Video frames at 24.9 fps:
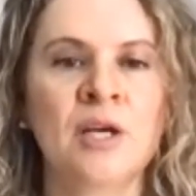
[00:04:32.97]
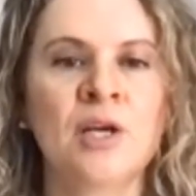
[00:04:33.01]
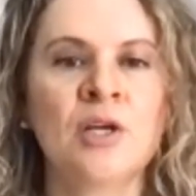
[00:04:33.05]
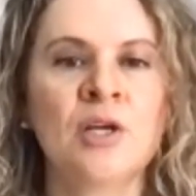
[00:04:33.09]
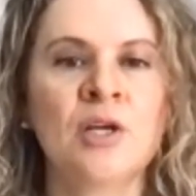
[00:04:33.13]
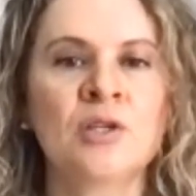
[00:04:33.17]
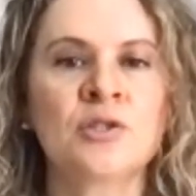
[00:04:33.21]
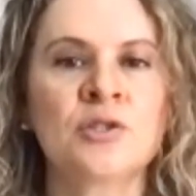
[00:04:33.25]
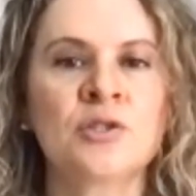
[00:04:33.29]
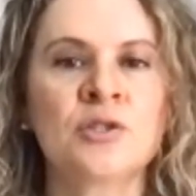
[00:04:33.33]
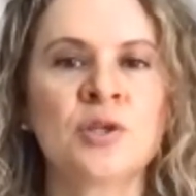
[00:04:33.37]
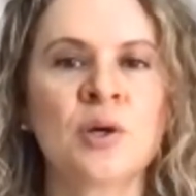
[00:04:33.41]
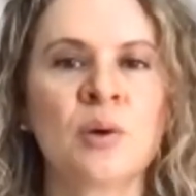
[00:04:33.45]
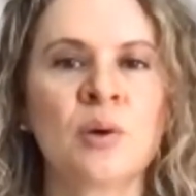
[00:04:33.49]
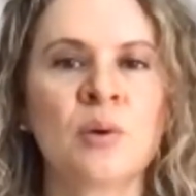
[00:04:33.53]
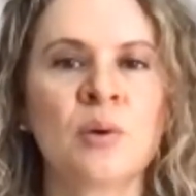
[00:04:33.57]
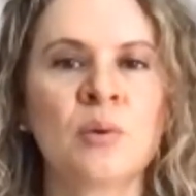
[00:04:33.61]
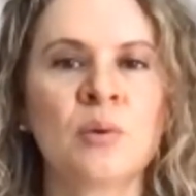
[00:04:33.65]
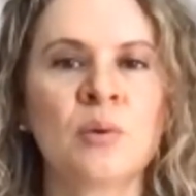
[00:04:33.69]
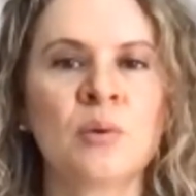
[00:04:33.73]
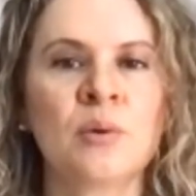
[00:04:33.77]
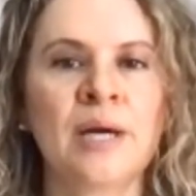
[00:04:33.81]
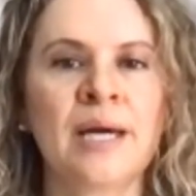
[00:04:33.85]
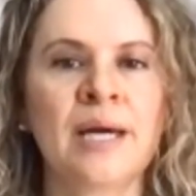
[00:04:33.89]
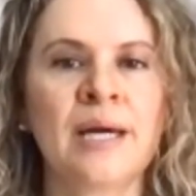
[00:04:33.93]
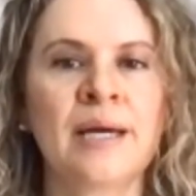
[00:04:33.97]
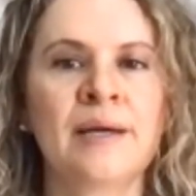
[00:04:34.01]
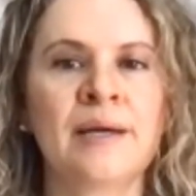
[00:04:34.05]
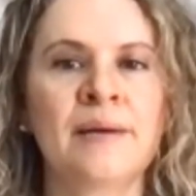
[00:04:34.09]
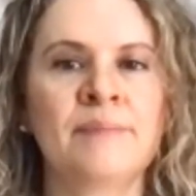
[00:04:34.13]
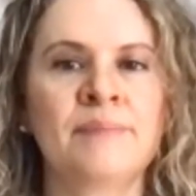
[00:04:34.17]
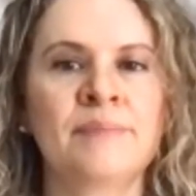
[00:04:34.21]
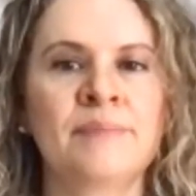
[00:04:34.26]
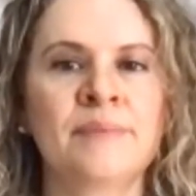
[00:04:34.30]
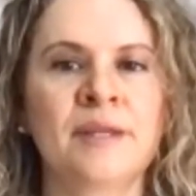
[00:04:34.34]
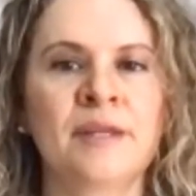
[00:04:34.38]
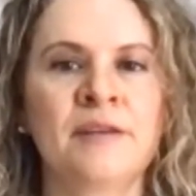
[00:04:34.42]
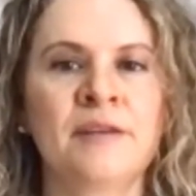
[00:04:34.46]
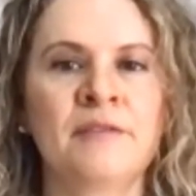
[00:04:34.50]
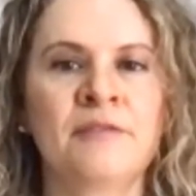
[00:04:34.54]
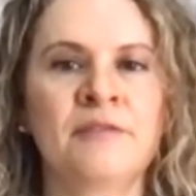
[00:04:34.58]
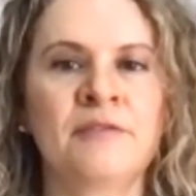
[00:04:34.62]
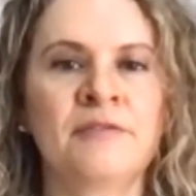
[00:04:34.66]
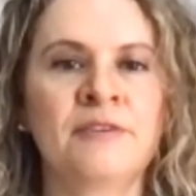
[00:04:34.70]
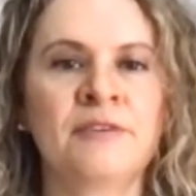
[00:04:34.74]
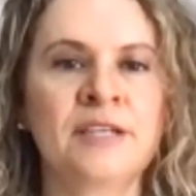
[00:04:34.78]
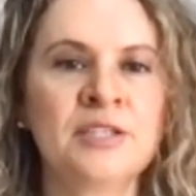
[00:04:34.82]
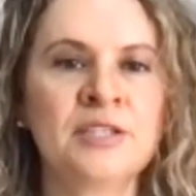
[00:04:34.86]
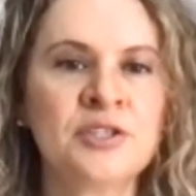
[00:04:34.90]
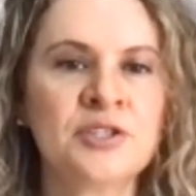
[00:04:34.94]
So if
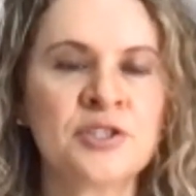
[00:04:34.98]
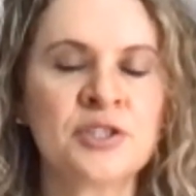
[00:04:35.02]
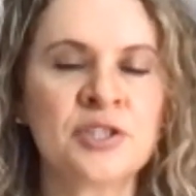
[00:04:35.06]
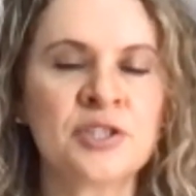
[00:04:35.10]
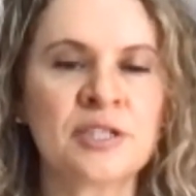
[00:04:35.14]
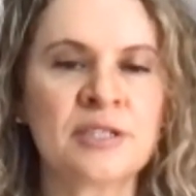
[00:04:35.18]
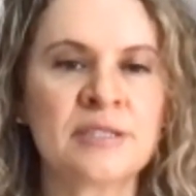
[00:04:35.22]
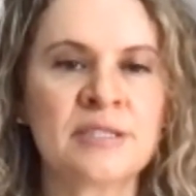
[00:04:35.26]
funders,